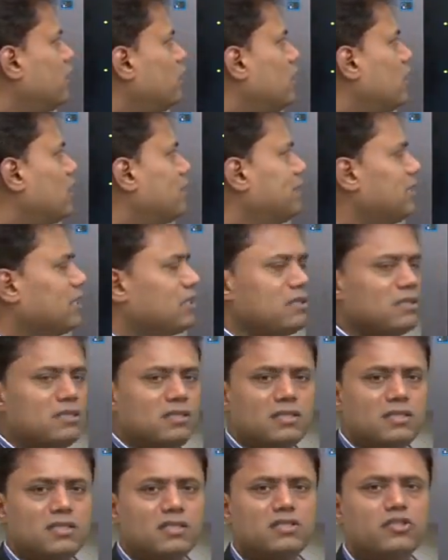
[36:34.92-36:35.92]
environment
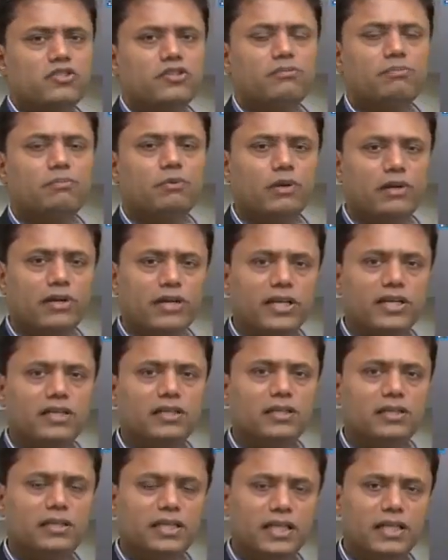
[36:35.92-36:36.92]
consists of
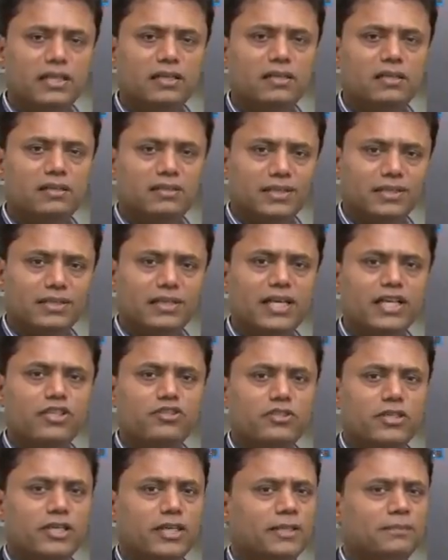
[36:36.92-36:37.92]
political, legal,
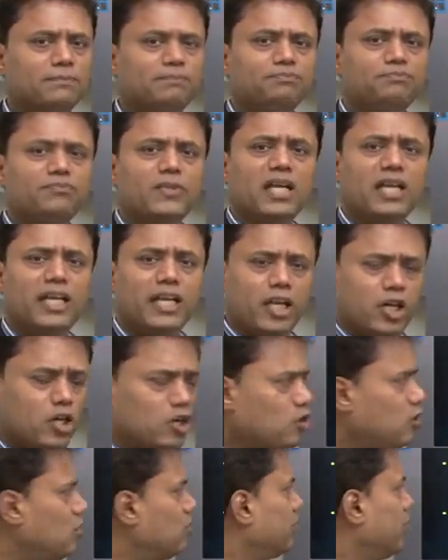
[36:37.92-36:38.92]
regulatory,
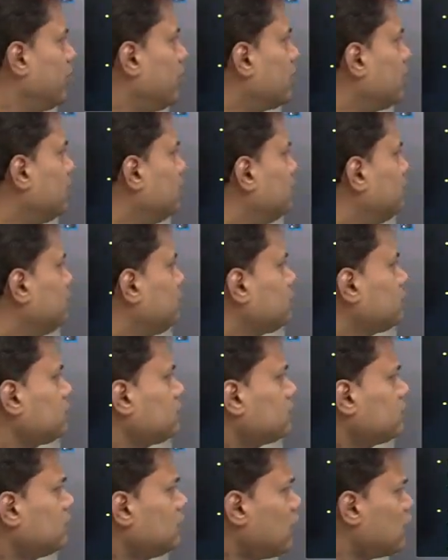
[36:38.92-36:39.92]
economic,
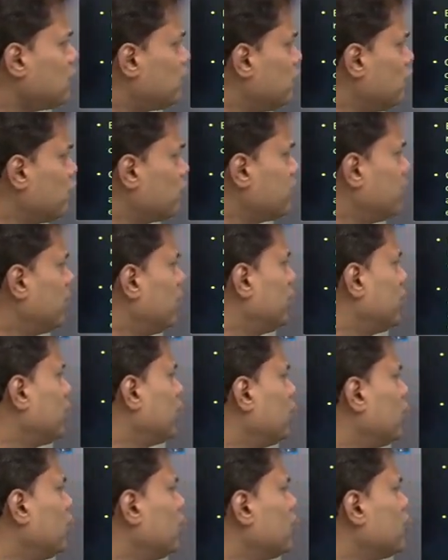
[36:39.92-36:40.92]
social and
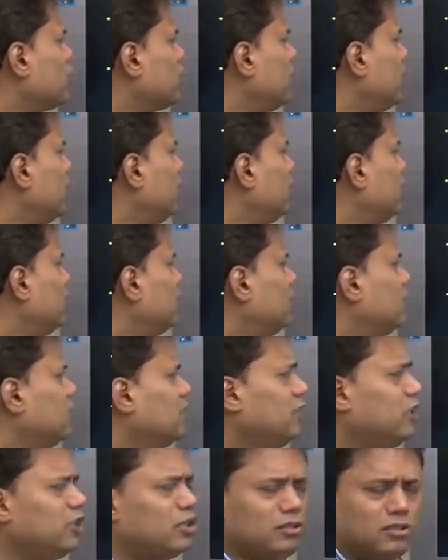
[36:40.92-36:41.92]
technological and
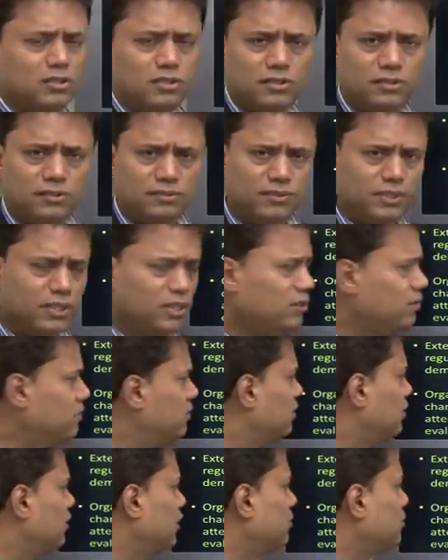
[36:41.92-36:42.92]

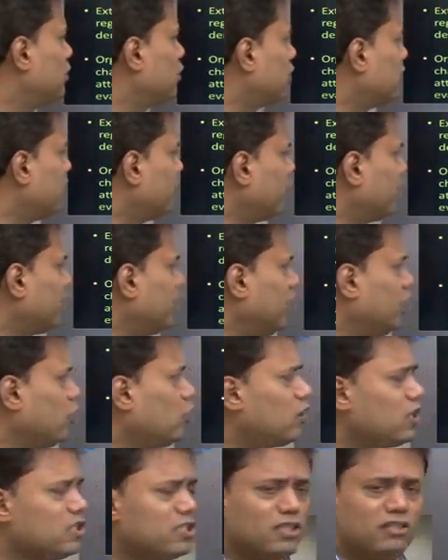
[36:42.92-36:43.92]
demographic and
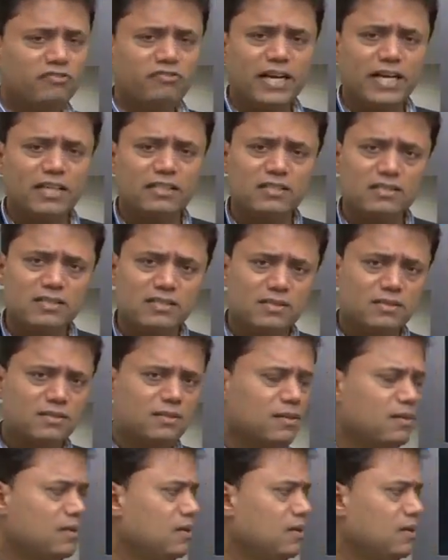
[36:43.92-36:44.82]
ecological factors.